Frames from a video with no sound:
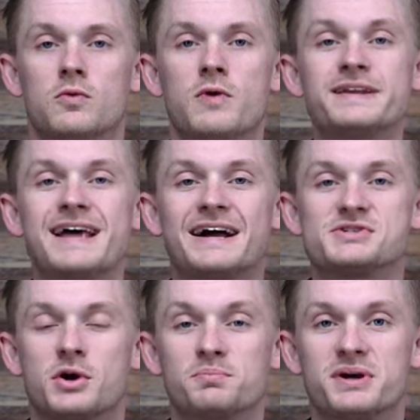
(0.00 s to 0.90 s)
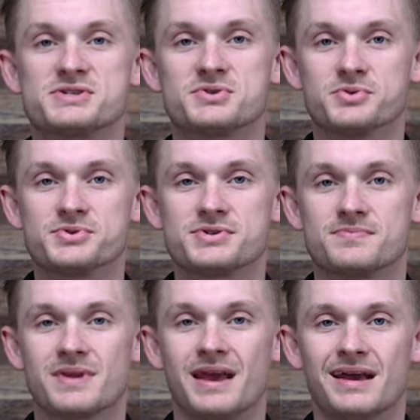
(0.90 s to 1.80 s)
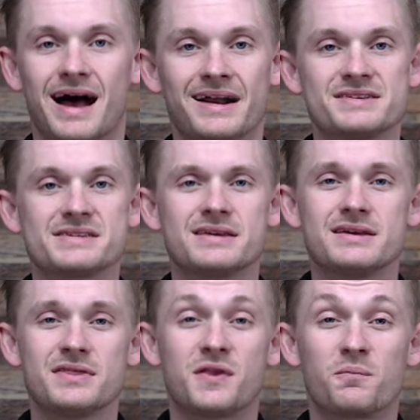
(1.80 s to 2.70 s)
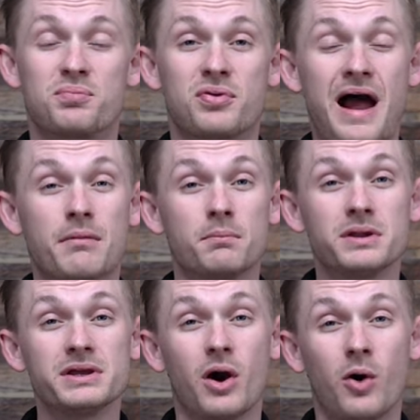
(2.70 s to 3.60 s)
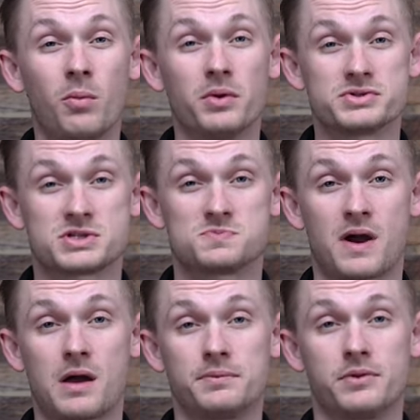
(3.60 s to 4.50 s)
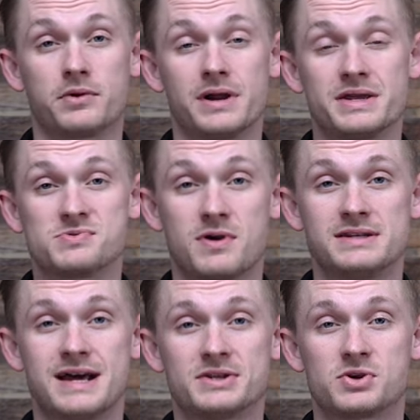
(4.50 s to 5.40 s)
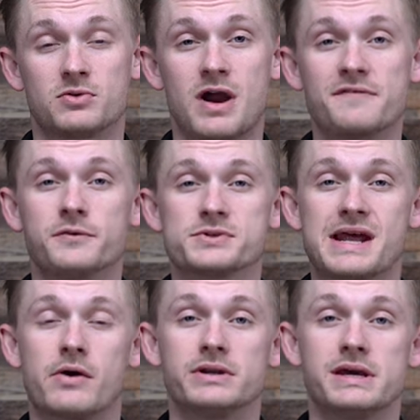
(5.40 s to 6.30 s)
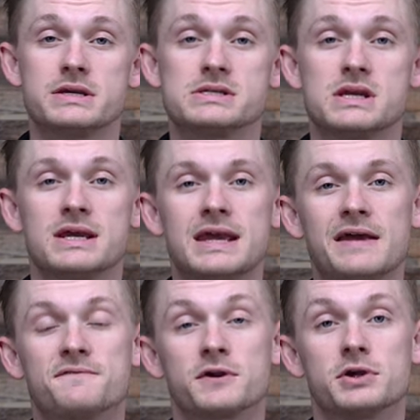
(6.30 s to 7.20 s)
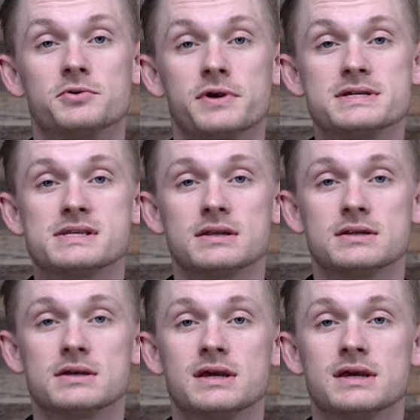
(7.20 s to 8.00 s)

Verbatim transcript: Red dots on pistols. Honestly, they're probably almost as popular as red dots on rifles nowadays, and for good reason.